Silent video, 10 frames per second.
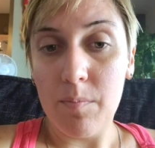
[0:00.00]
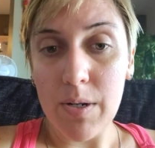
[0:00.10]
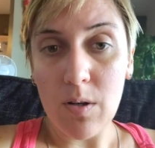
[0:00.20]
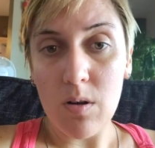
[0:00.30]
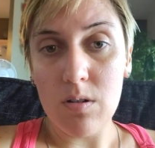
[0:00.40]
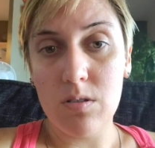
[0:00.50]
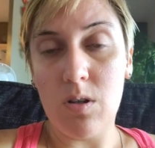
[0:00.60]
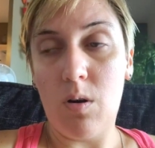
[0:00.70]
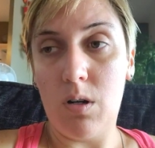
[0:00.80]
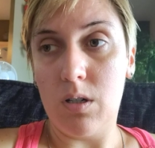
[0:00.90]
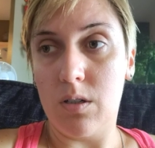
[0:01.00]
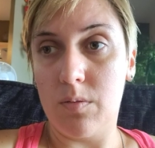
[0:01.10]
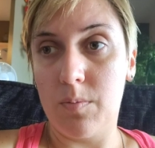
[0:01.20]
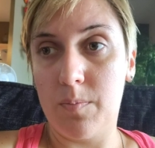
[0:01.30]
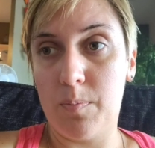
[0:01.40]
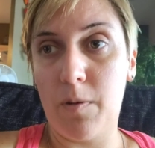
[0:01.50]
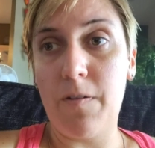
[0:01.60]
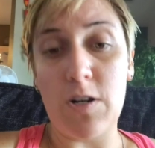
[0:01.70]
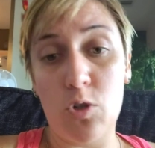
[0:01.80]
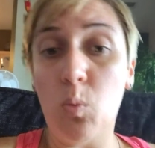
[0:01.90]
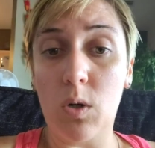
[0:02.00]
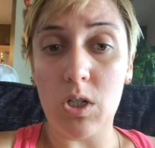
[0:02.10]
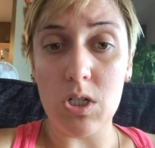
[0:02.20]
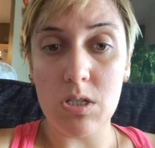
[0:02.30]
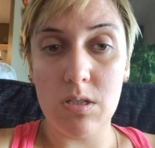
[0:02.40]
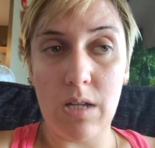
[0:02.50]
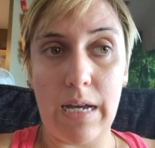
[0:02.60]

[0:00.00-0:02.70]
My dogs are professional workers.